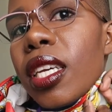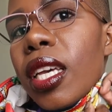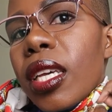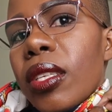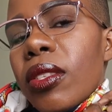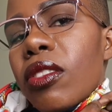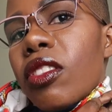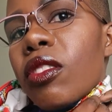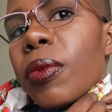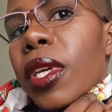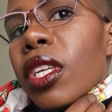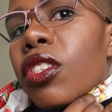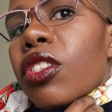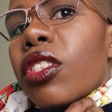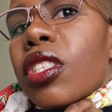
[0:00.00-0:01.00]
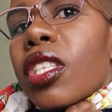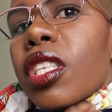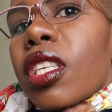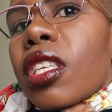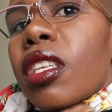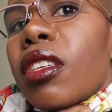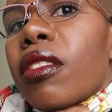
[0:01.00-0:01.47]

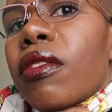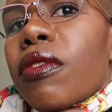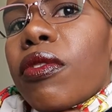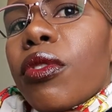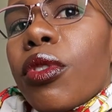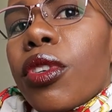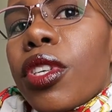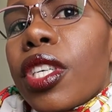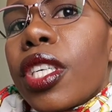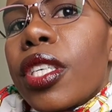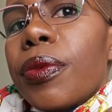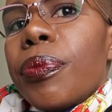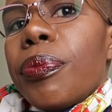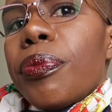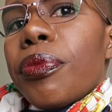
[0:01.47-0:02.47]
especially for